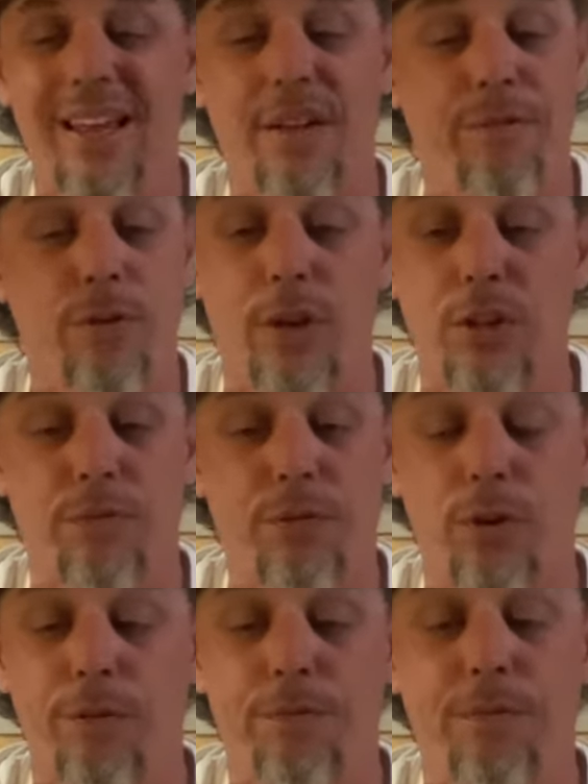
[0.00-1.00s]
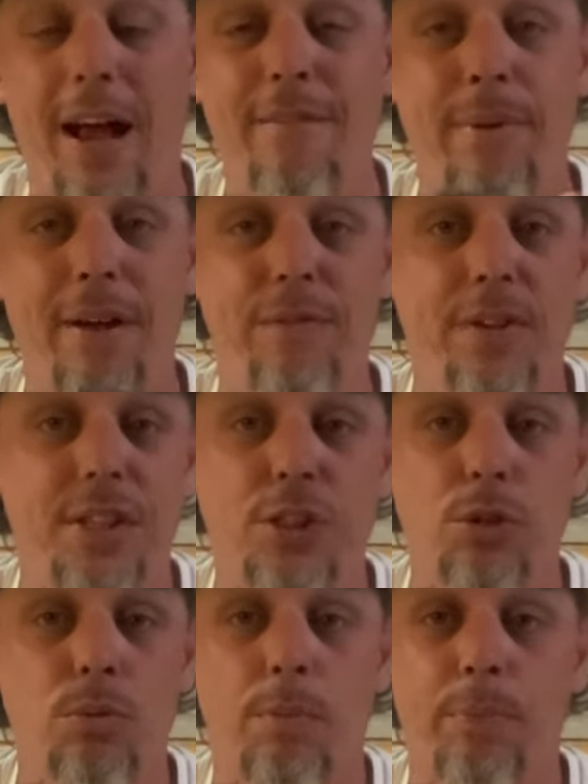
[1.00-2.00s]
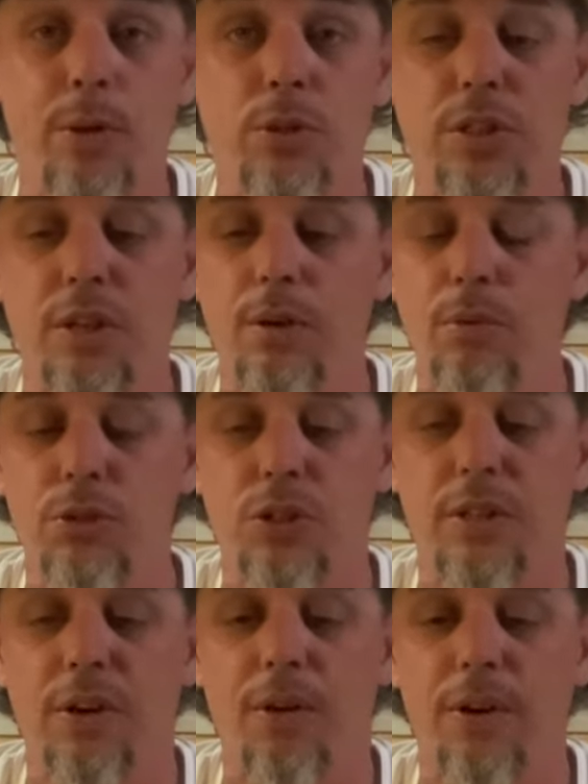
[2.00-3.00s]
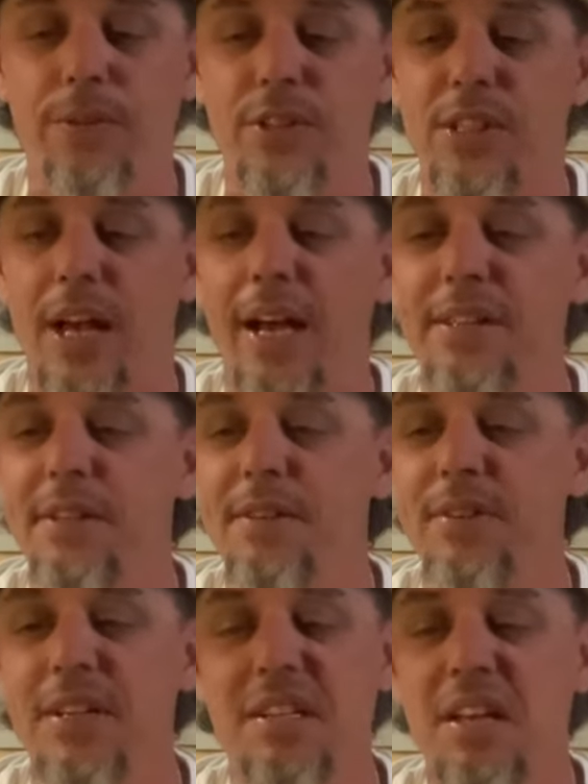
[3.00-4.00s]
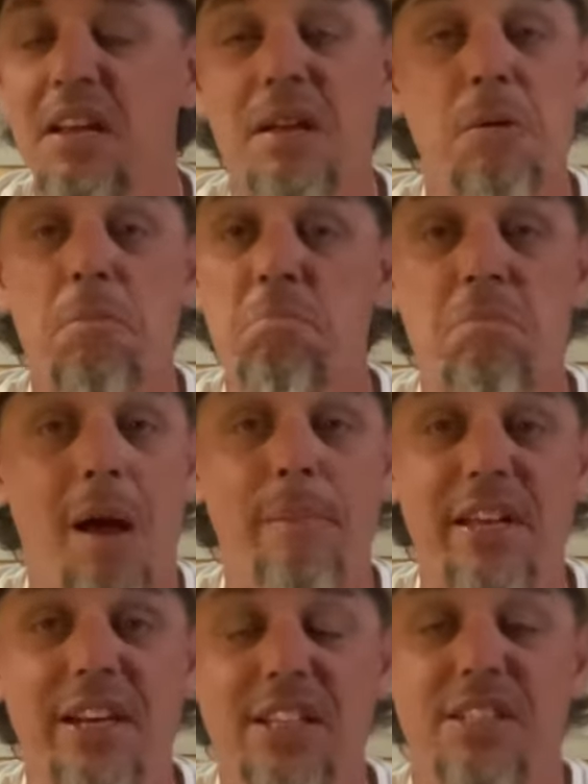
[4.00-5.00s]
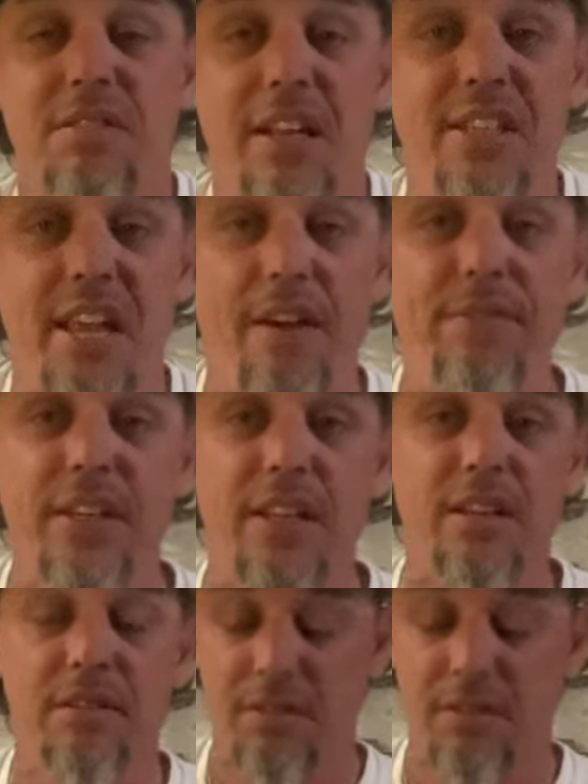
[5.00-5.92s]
For a 5x52 Robusto cigar, the size of it, I mean, it's hefty,